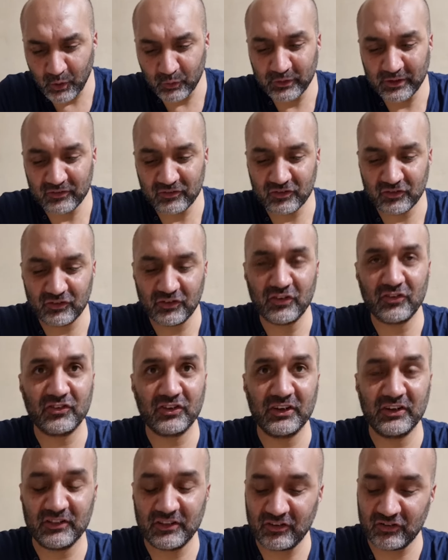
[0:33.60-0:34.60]
Oh, that's the
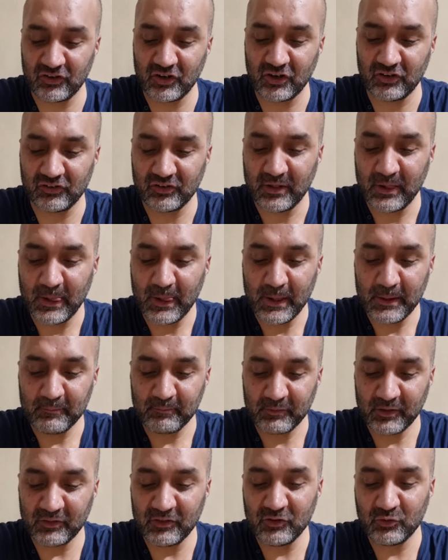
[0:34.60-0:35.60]
skin. That's nice.
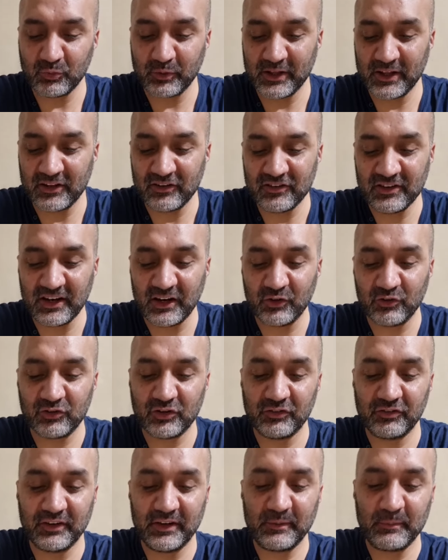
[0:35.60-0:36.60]
And this one here, the yellow stuff here.